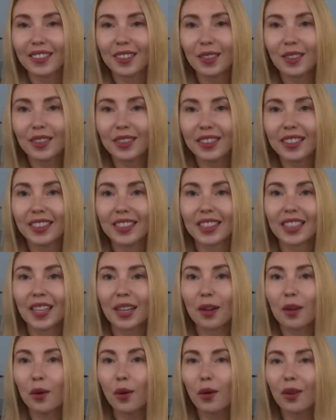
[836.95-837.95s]
all this
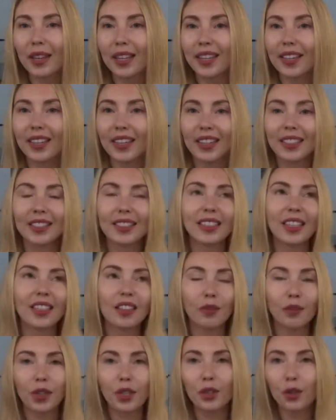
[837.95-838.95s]
like calling, and then
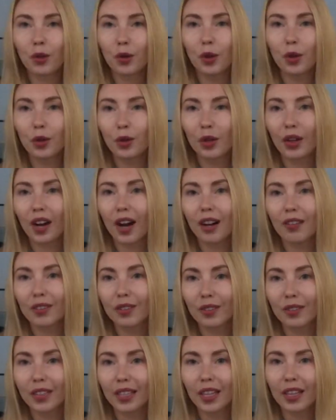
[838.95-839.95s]
when you call, you have
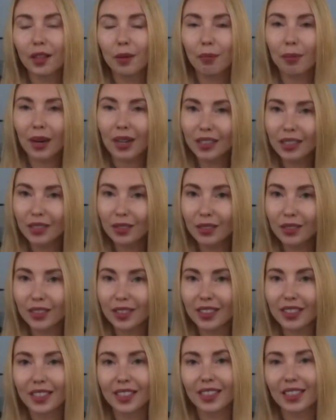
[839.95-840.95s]
to tell a password.
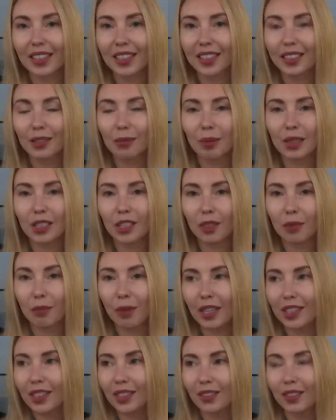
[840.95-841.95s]
There is like a special
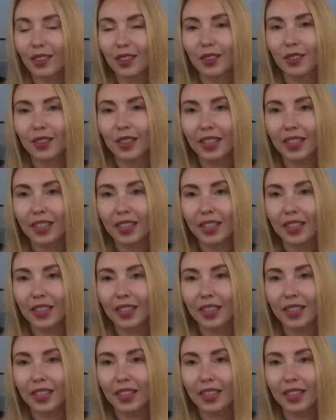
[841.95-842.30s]
password you